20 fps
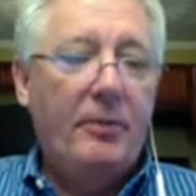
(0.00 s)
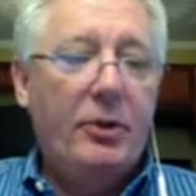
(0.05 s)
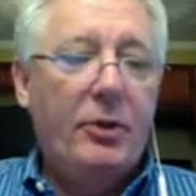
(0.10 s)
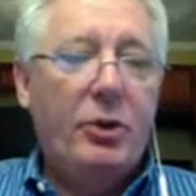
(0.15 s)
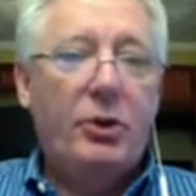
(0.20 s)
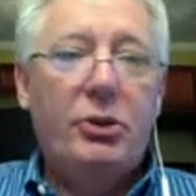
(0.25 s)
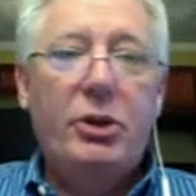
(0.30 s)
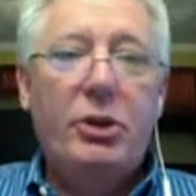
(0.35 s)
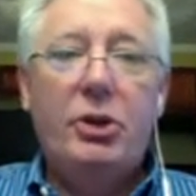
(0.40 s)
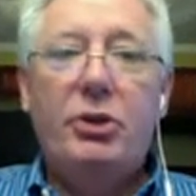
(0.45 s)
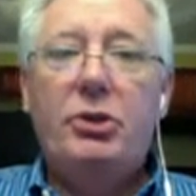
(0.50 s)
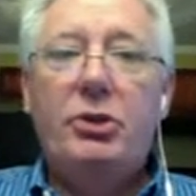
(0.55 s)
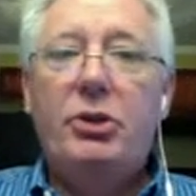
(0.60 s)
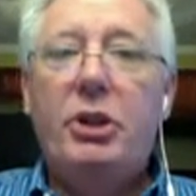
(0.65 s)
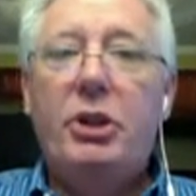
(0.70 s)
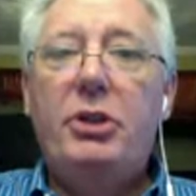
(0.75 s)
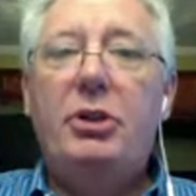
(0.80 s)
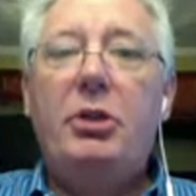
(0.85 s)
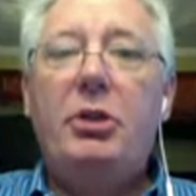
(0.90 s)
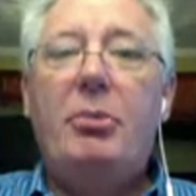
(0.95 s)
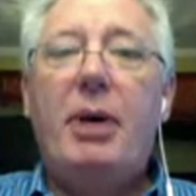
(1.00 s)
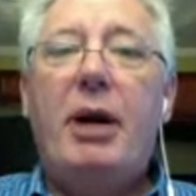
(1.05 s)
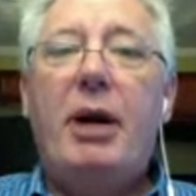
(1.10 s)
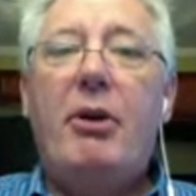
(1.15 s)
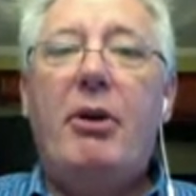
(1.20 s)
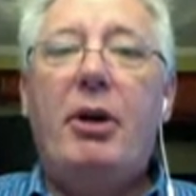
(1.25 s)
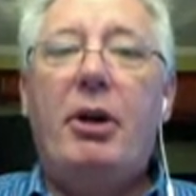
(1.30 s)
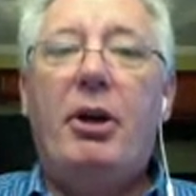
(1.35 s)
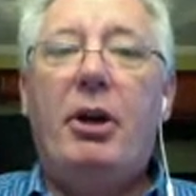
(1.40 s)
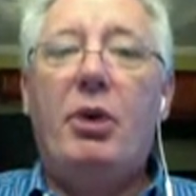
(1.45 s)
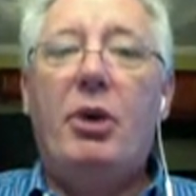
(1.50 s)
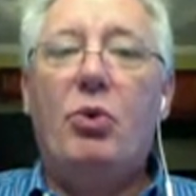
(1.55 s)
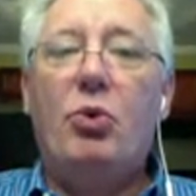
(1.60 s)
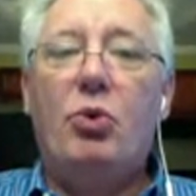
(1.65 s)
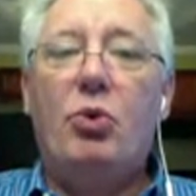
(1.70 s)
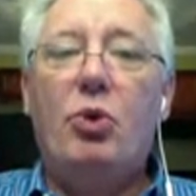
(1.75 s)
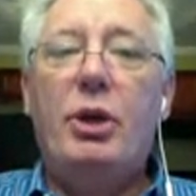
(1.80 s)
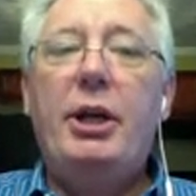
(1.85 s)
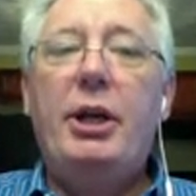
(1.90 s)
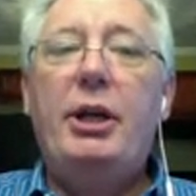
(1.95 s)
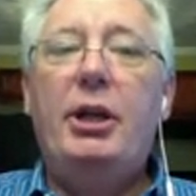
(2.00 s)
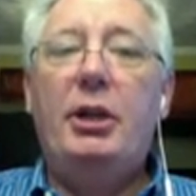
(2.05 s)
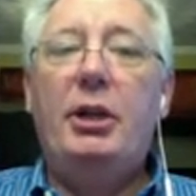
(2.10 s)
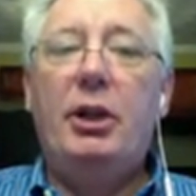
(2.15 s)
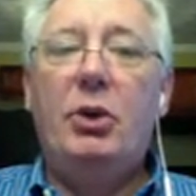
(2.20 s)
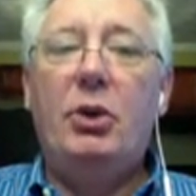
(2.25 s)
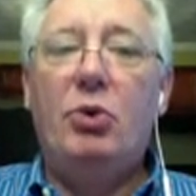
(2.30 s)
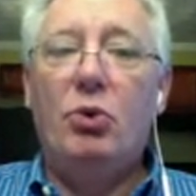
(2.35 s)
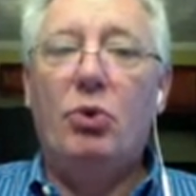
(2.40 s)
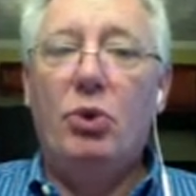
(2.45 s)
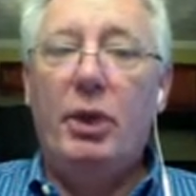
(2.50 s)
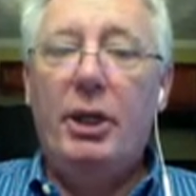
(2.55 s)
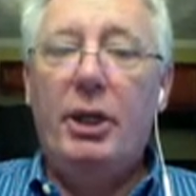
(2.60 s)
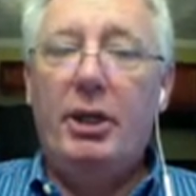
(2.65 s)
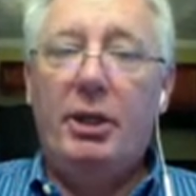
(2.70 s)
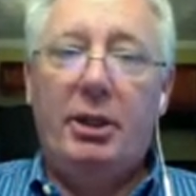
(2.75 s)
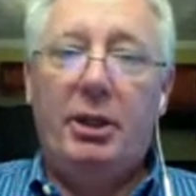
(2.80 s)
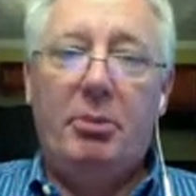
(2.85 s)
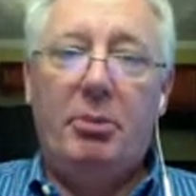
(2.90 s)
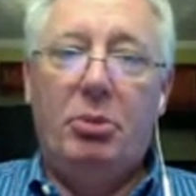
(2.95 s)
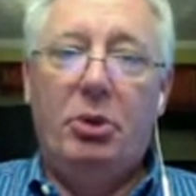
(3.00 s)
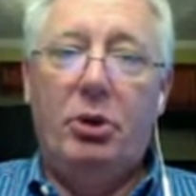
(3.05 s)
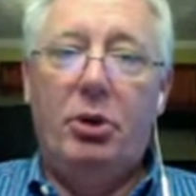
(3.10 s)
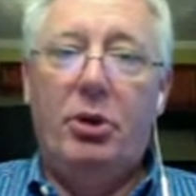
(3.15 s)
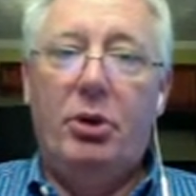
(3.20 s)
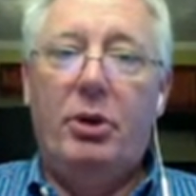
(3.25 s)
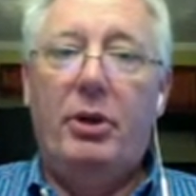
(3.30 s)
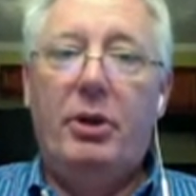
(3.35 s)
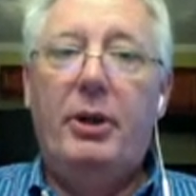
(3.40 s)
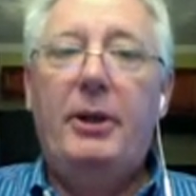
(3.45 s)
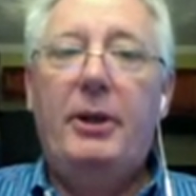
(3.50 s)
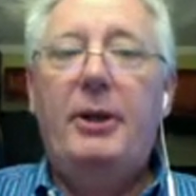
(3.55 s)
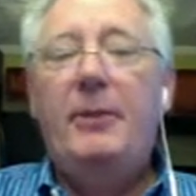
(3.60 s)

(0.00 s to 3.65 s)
you'll see those things in the background get really, really blurred.